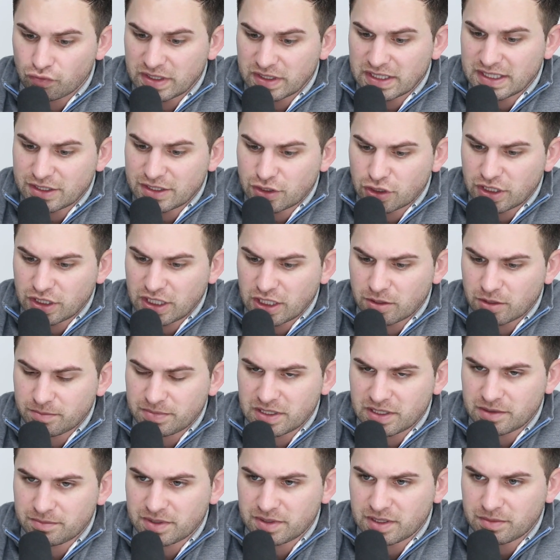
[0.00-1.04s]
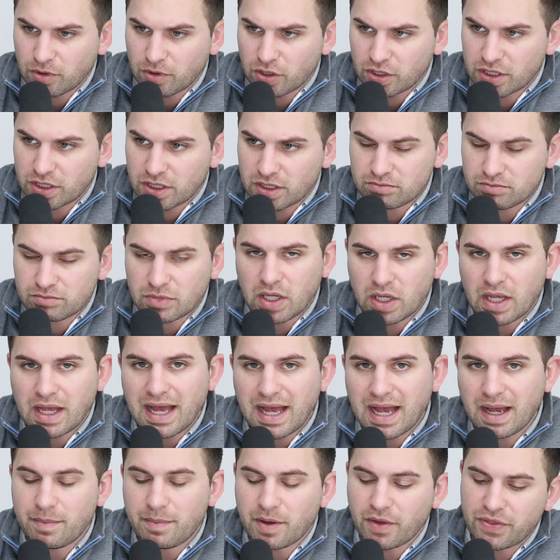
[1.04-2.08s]
really good Airbnb market. Right.
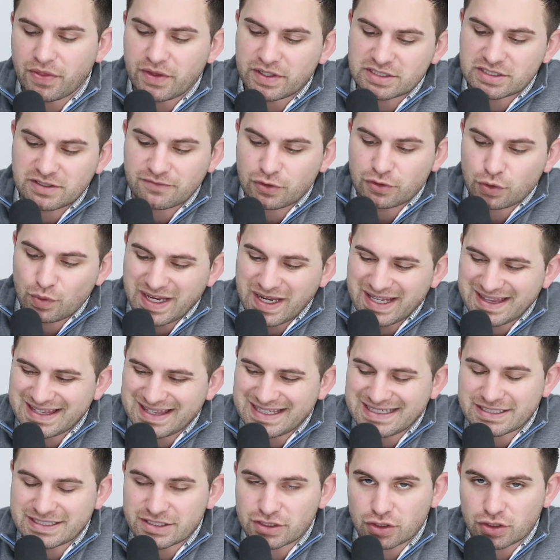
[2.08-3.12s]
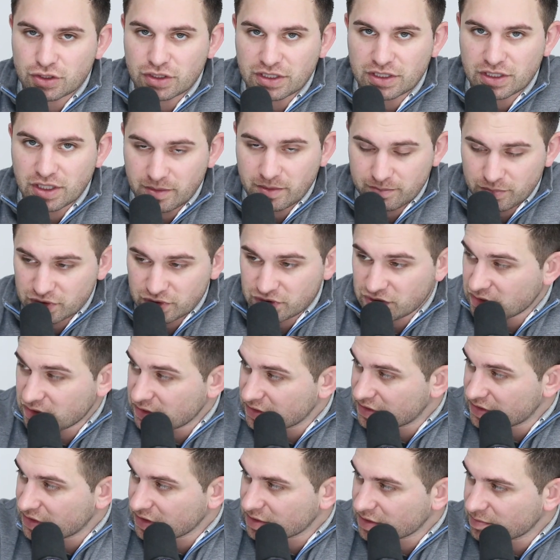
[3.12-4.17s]
How about this? If you hit these certain numbers in
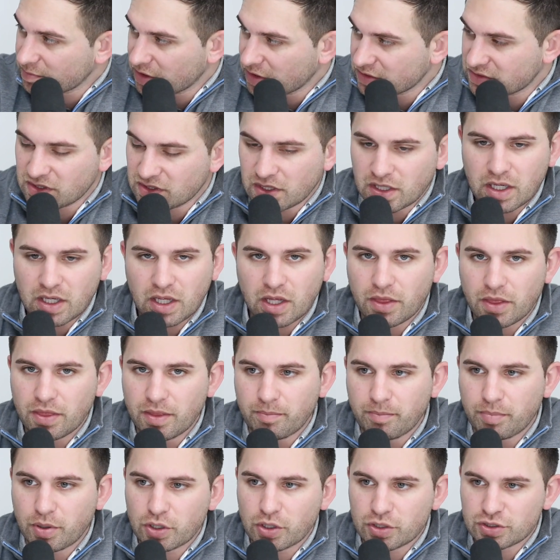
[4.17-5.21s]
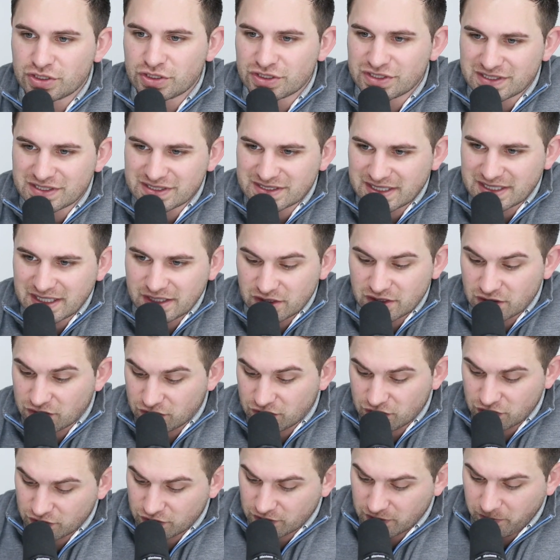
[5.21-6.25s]
the six months, the purchase is the
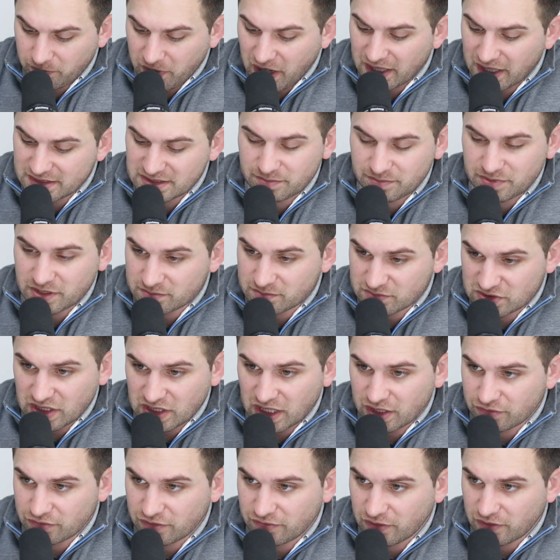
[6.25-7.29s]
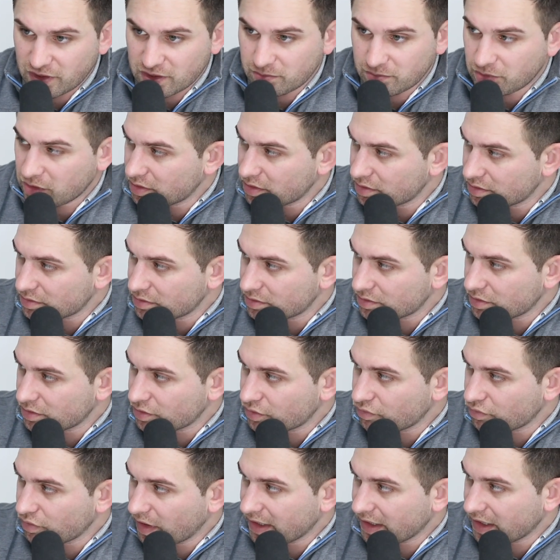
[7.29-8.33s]
their deposit becomes non-refundable.
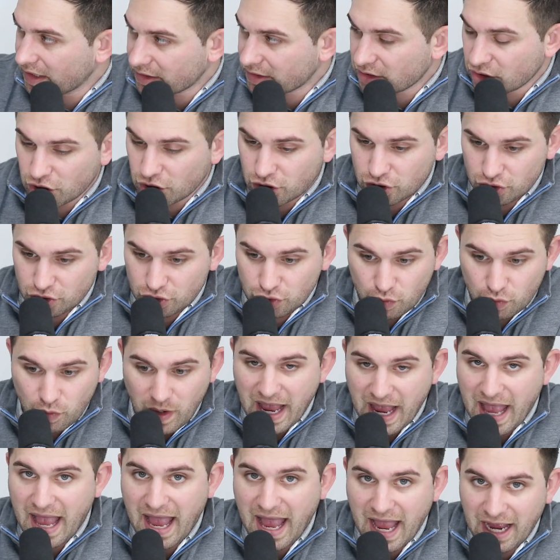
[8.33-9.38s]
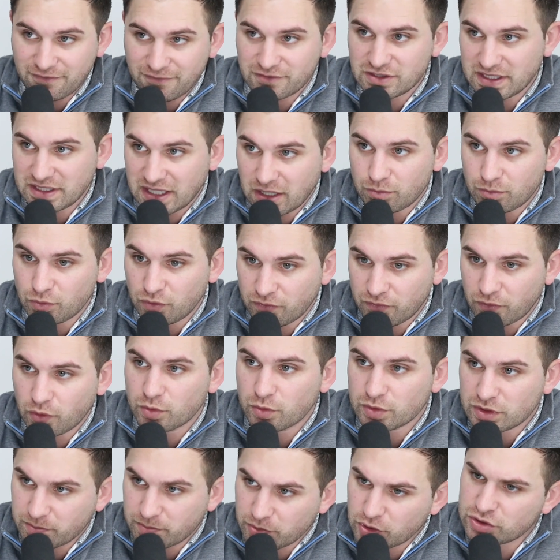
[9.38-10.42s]
Right. Right. Like you have to now move forward
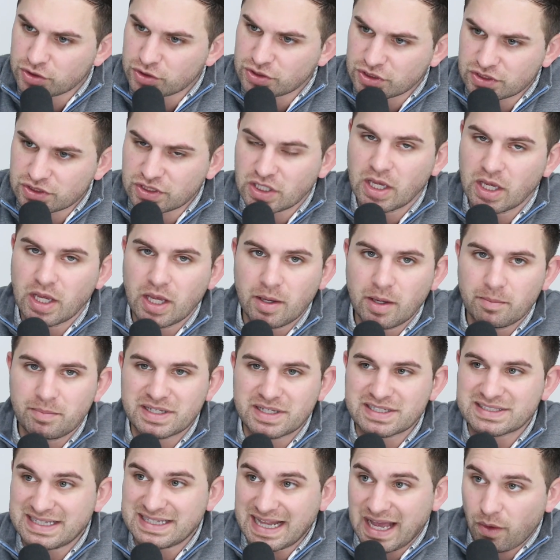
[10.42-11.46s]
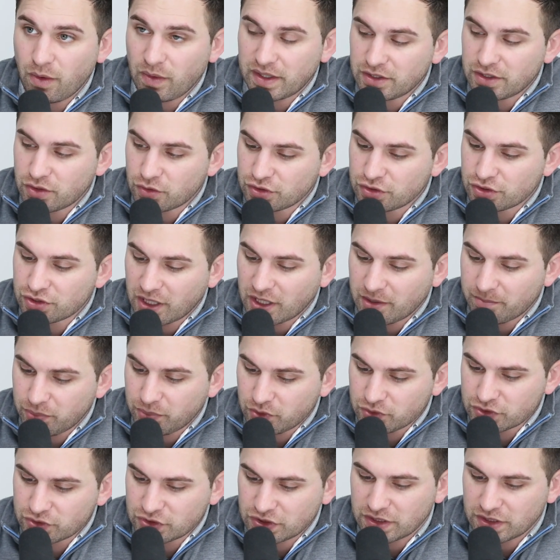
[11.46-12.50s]
with the purchase because now I know you're not
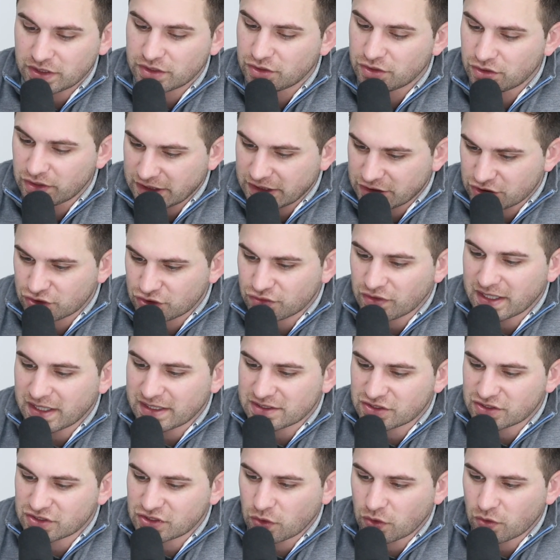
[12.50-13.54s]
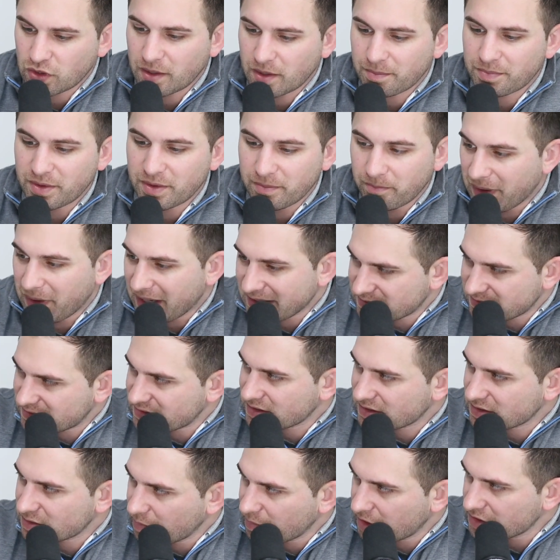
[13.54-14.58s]
bullshit. You're not just trying to soak up the best
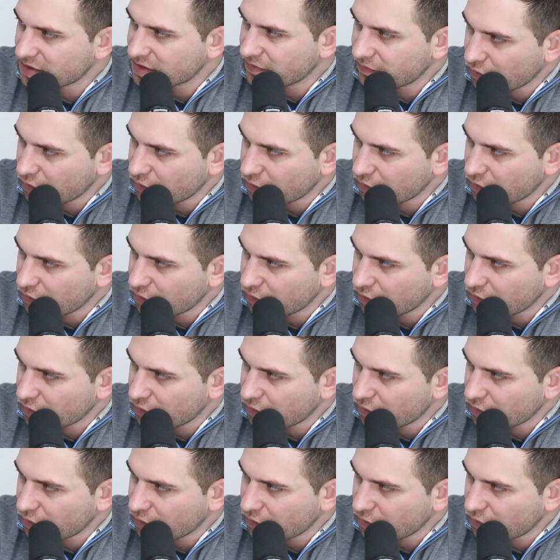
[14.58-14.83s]
six months right.